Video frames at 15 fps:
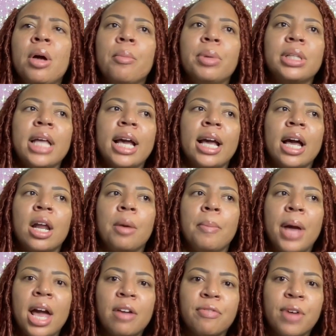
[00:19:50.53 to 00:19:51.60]
But that kind of
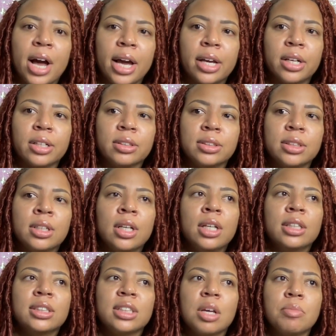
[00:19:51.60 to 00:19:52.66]
backfires
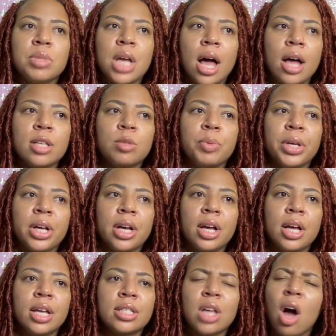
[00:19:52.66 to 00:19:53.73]
sometimes,
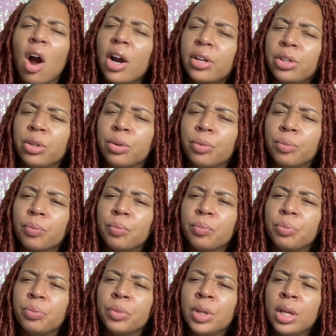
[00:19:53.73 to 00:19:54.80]
because are you
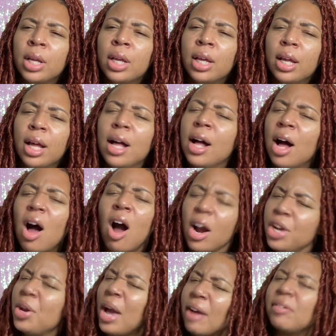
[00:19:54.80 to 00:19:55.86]
are
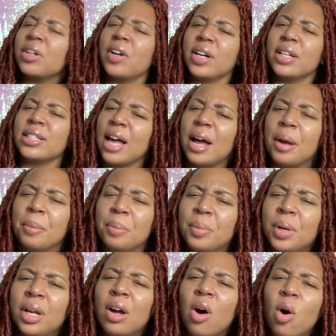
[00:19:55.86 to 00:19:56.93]
you having a great time,
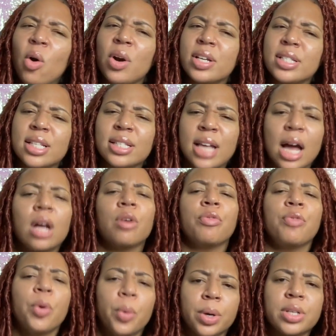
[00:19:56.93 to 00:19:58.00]
or is this kind of
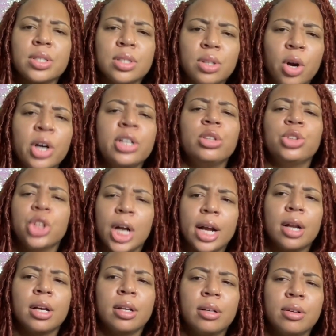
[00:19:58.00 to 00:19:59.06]
forced? Are you trying
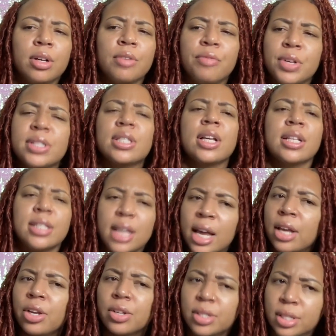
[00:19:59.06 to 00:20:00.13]
to convince us
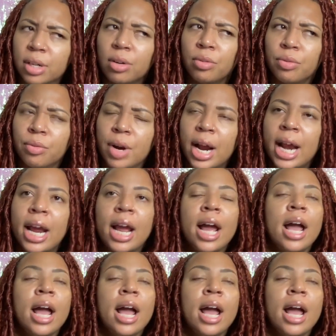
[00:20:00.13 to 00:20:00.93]
and yourself, right?